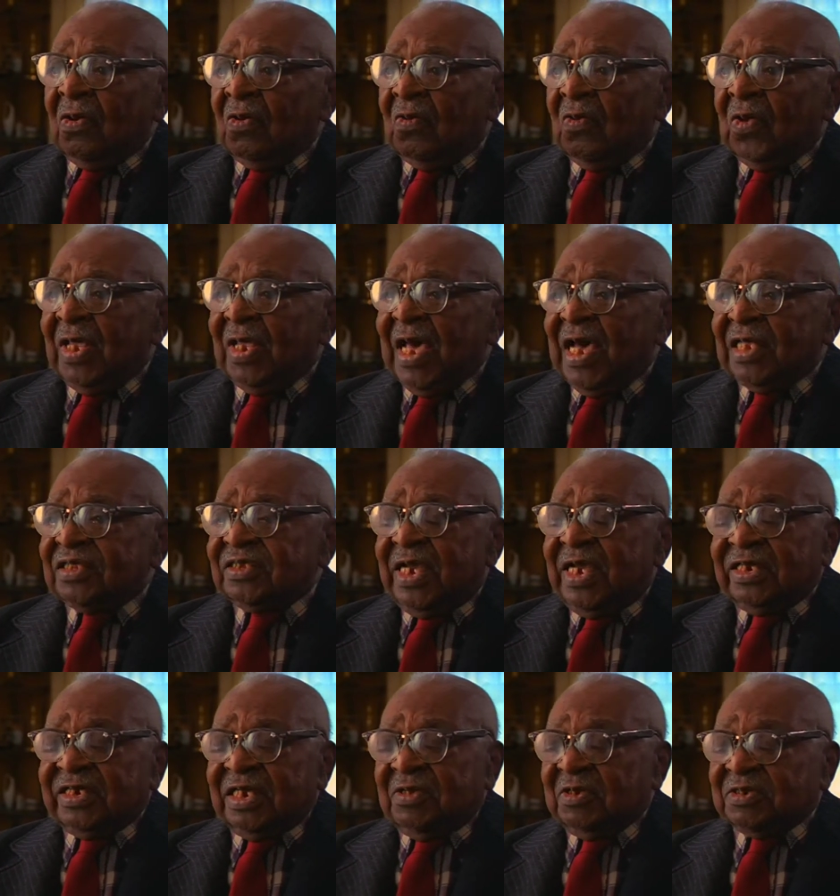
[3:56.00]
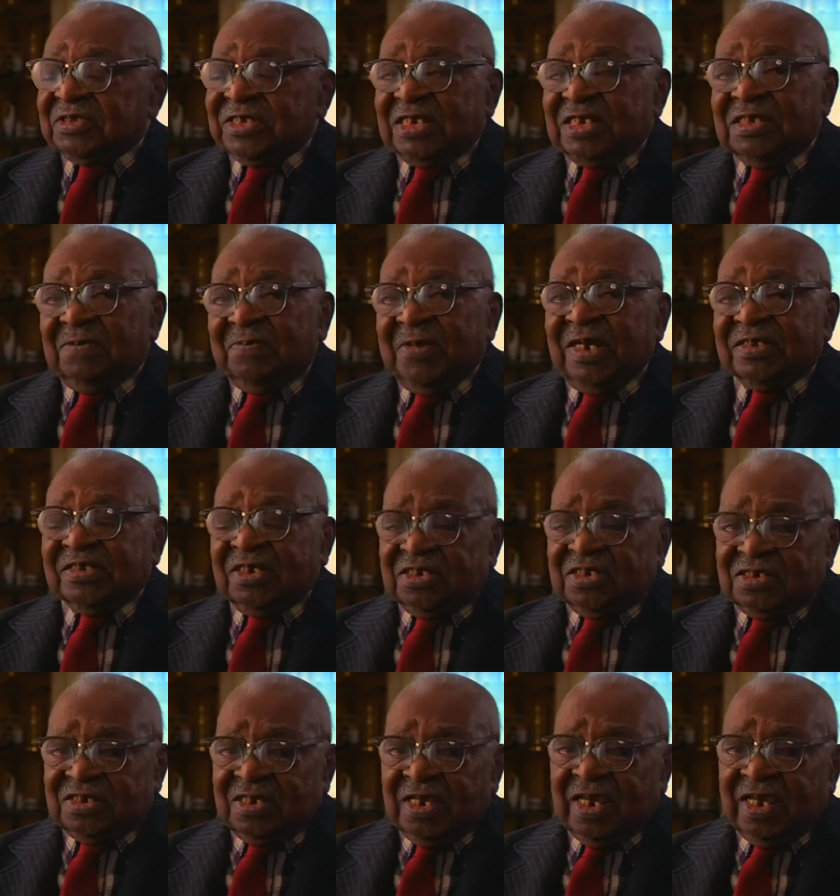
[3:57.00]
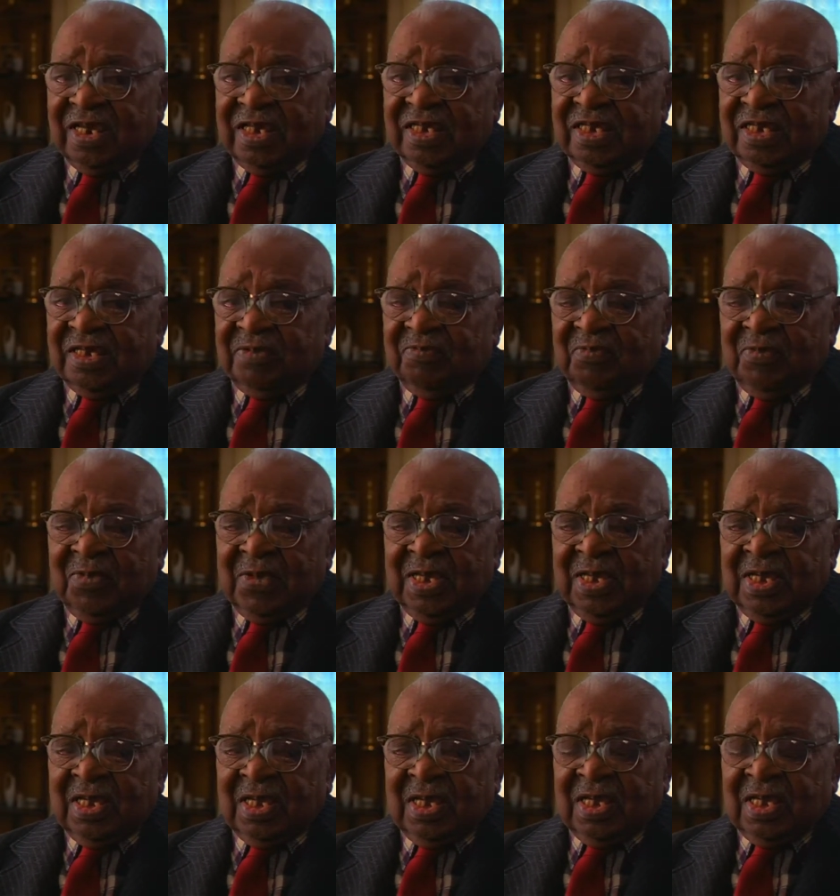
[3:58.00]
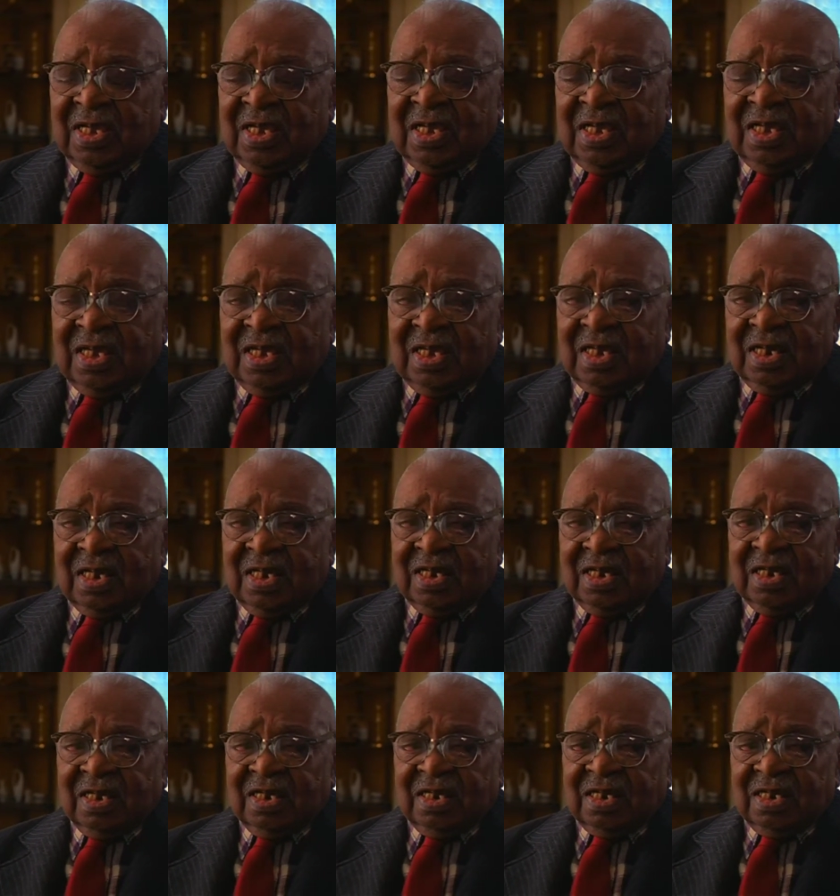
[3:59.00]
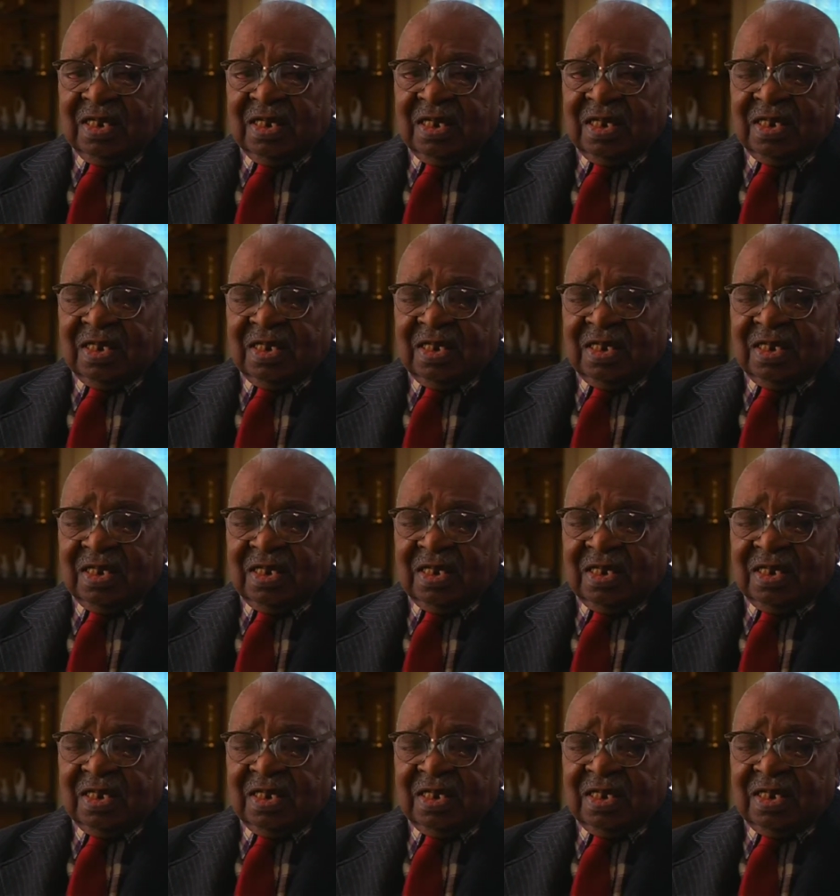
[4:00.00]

Well, I think it is just about the same. Uh,